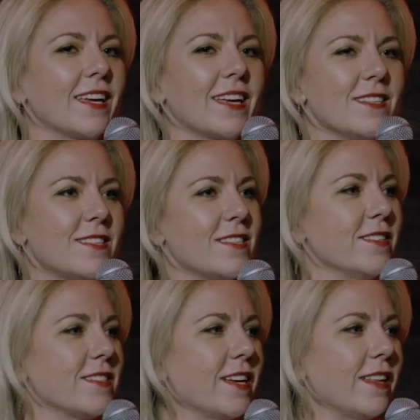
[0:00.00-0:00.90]
can
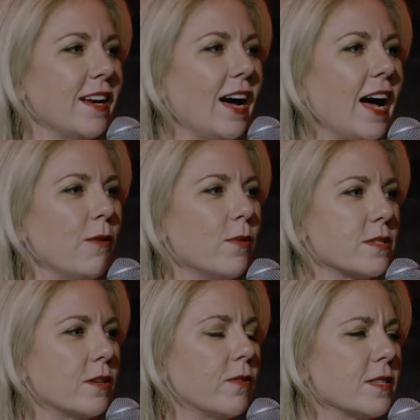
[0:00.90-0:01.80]
still say that I
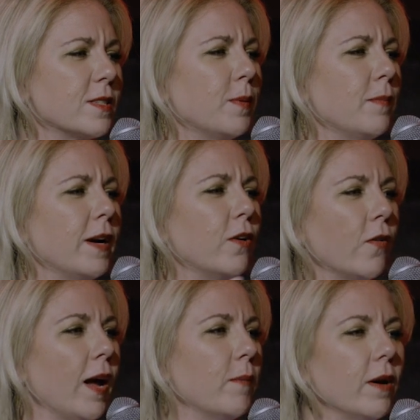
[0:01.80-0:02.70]
wasn't arrested, but my
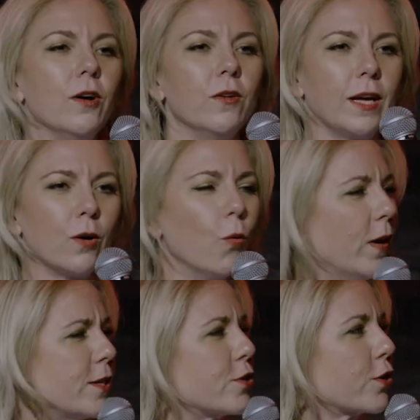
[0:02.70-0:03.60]
grandma, who like
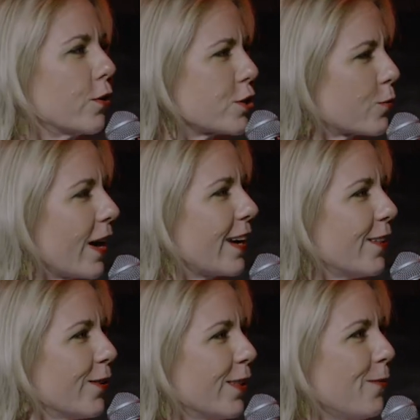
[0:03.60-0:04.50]
went to church
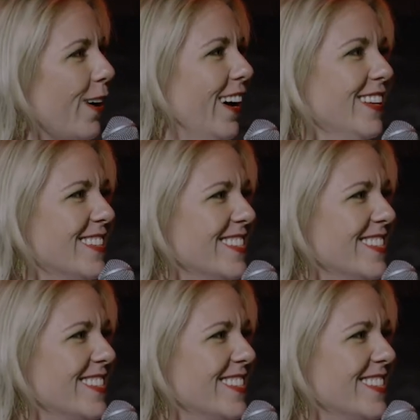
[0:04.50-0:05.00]
regularly, was.